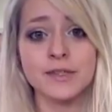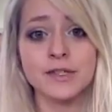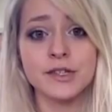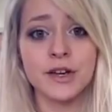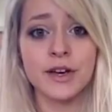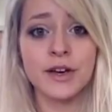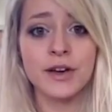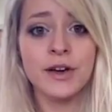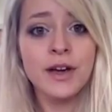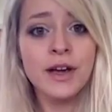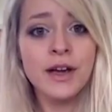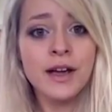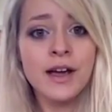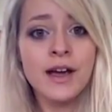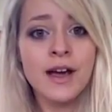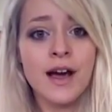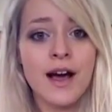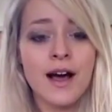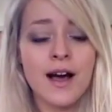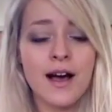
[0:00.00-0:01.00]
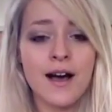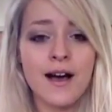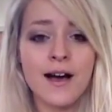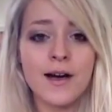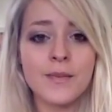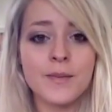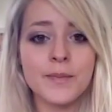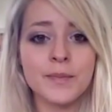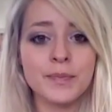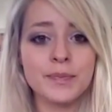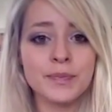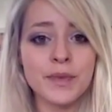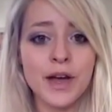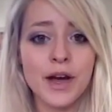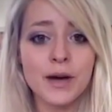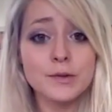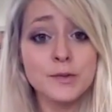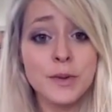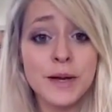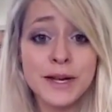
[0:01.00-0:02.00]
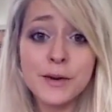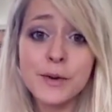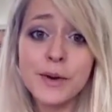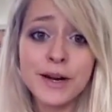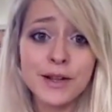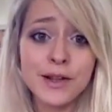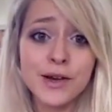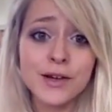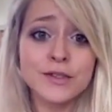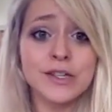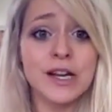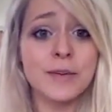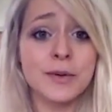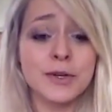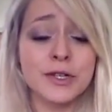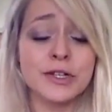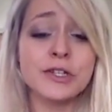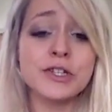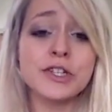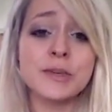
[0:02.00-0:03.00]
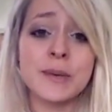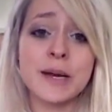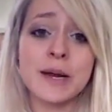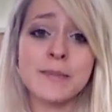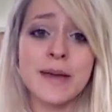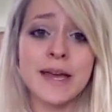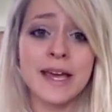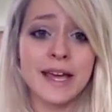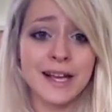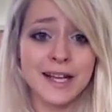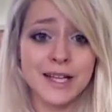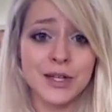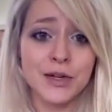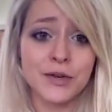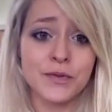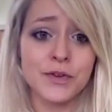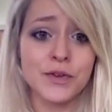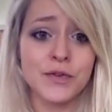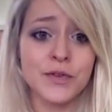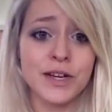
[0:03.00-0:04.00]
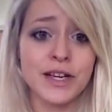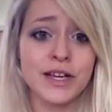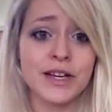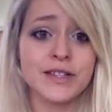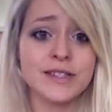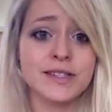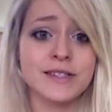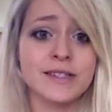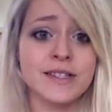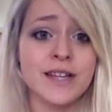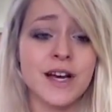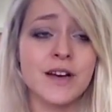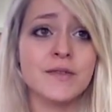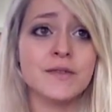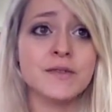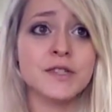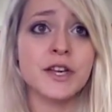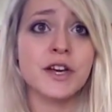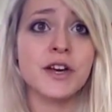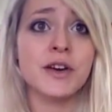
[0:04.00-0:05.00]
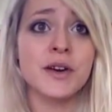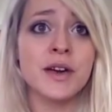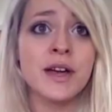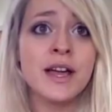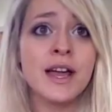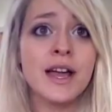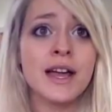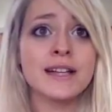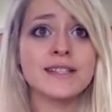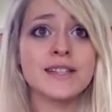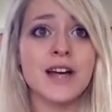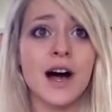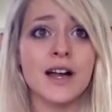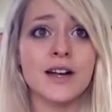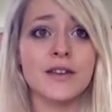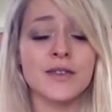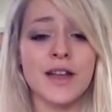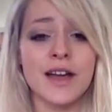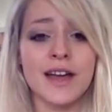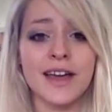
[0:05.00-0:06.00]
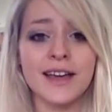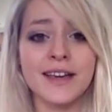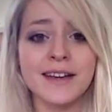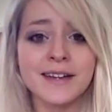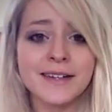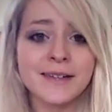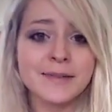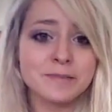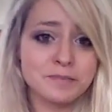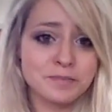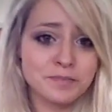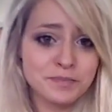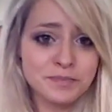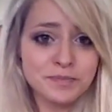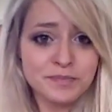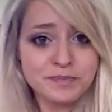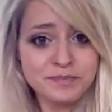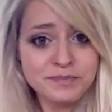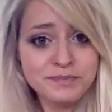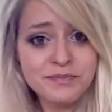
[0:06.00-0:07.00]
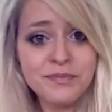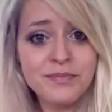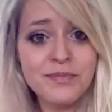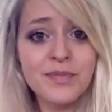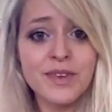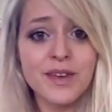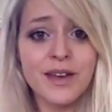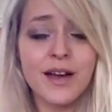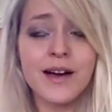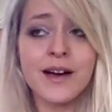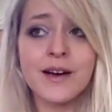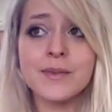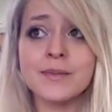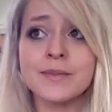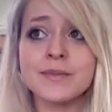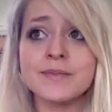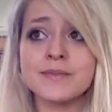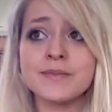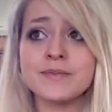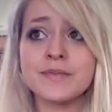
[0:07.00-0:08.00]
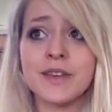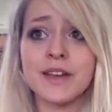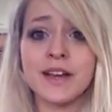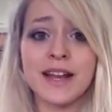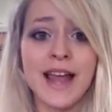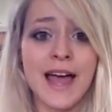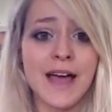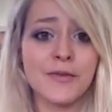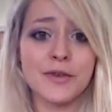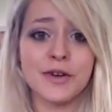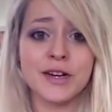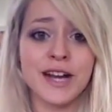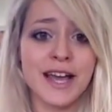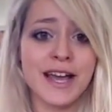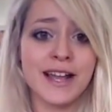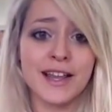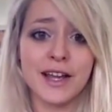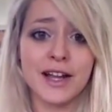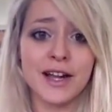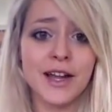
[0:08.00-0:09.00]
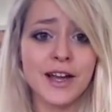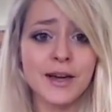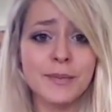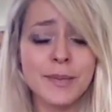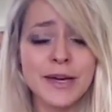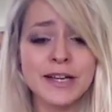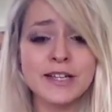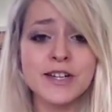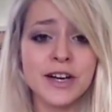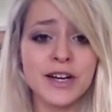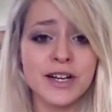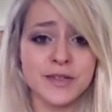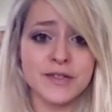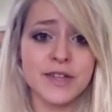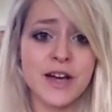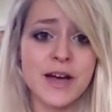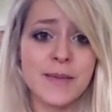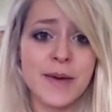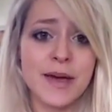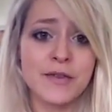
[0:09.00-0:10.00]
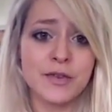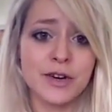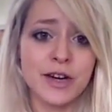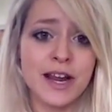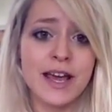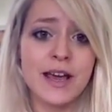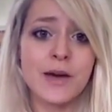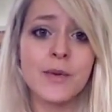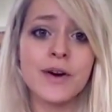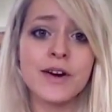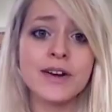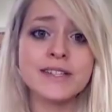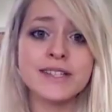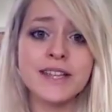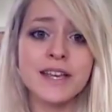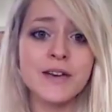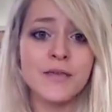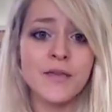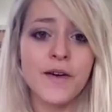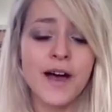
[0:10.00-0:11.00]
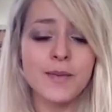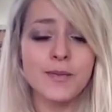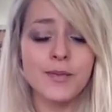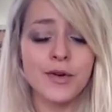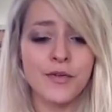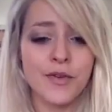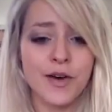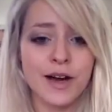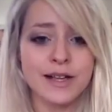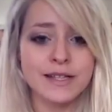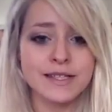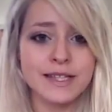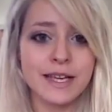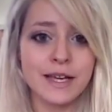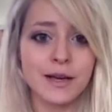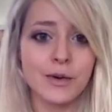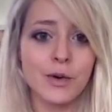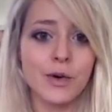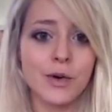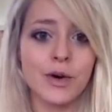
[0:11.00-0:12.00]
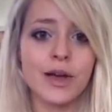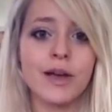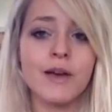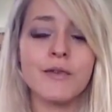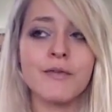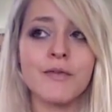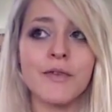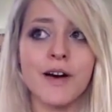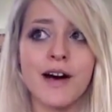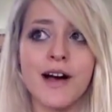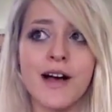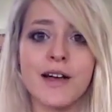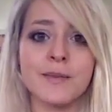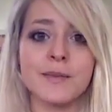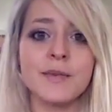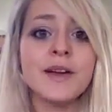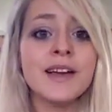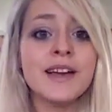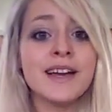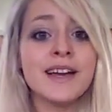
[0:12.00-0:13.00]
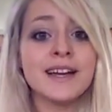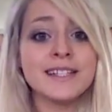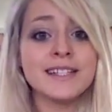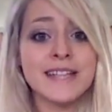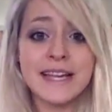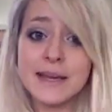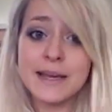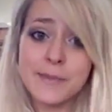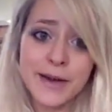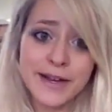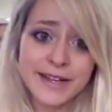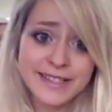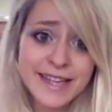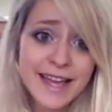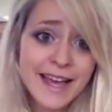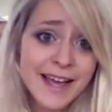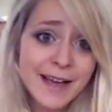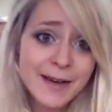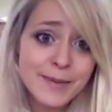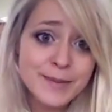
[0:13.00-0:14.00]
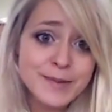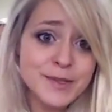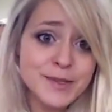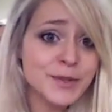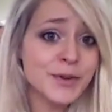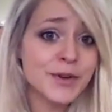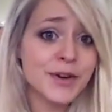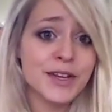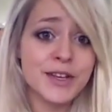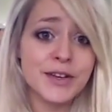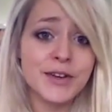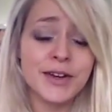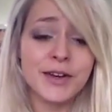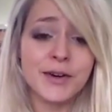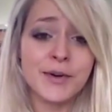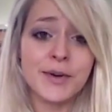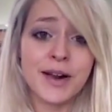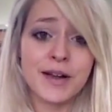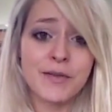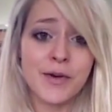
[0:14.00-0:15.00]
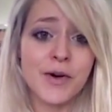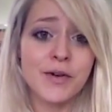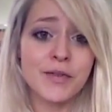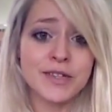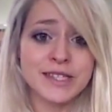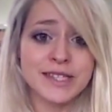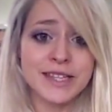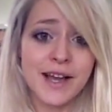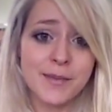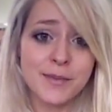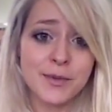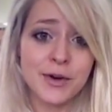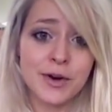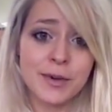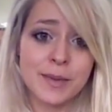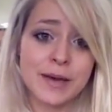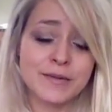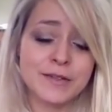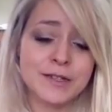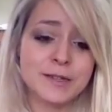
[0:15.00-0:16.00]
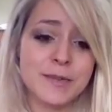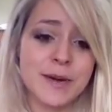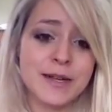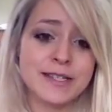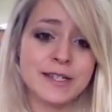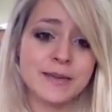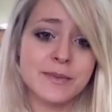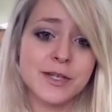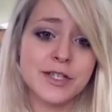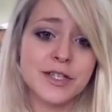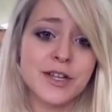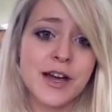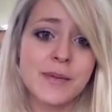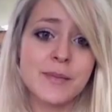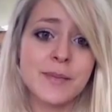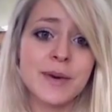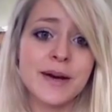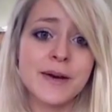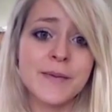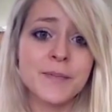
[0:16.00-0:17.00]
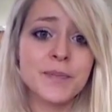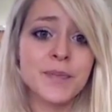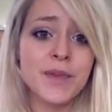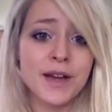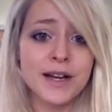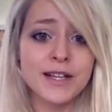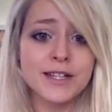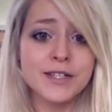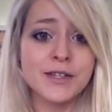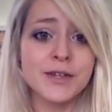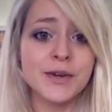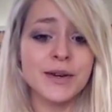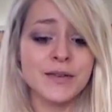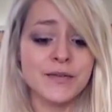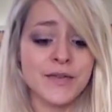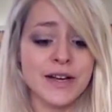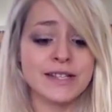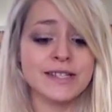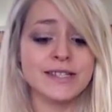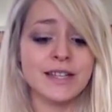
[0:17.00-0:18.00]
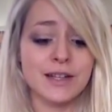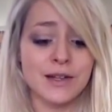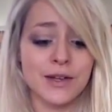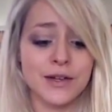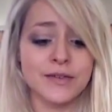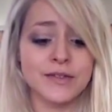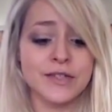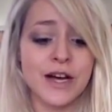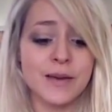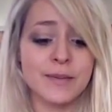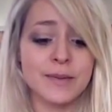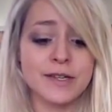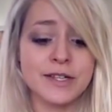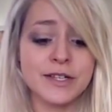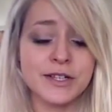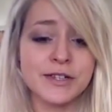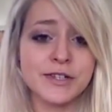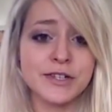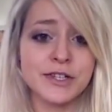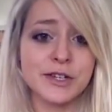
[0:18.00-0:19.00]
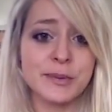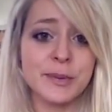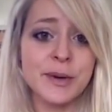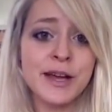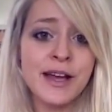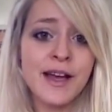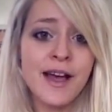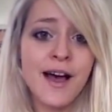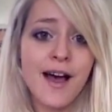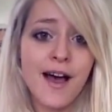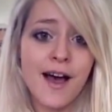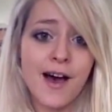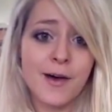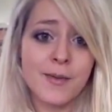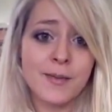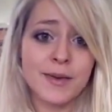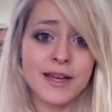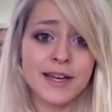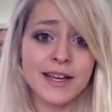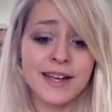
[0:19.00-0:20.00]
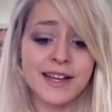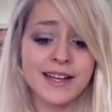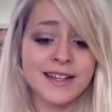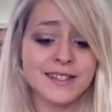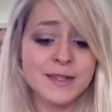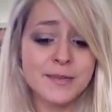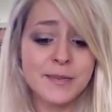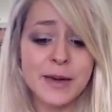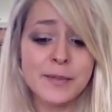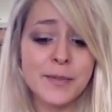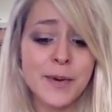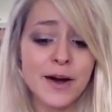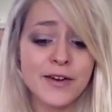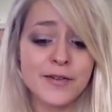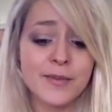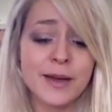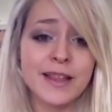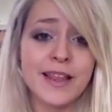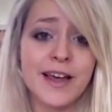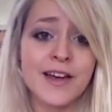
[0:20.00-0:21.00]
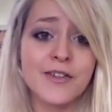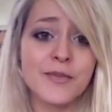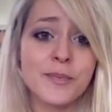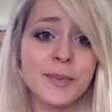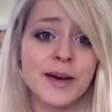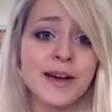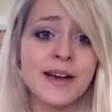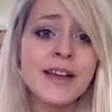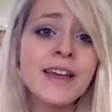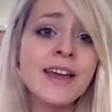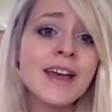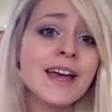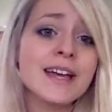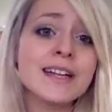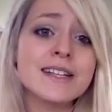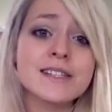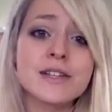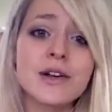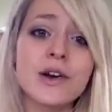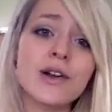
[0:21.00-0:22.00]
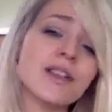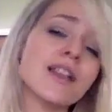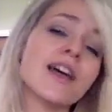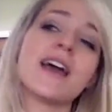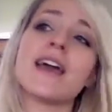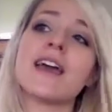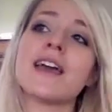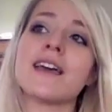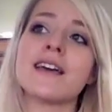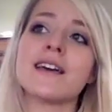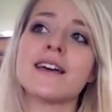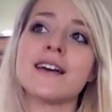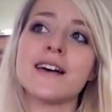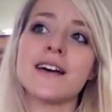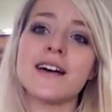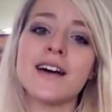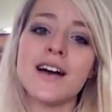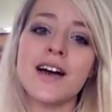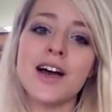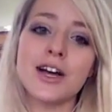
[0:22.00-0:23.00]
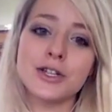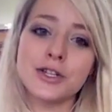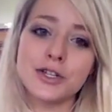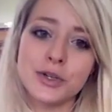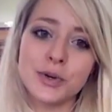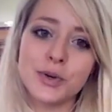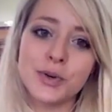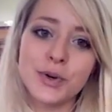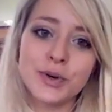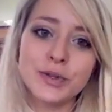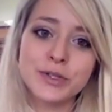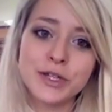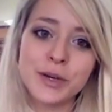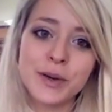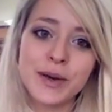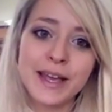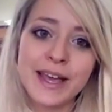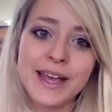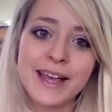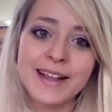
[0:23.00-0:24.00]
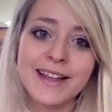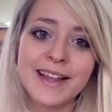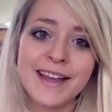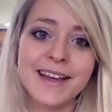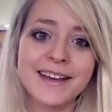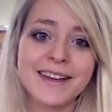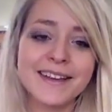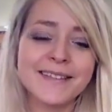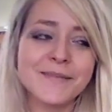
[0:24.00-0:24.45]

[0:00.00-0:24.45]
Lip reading: so I'm spending quite a lot of time on YouTube and I'm making a lot of new videos and stuff. So it's kind of like an everyday, like a big chunk of time every day. Whereas if I'm revising or if I'm taking my exams or at uni or whatever, obviously I'm not going to be able to spend so much time. But I do invest a lot of time into YouTube, and it's a big part of my life. But it's not like a chore doing it. Like,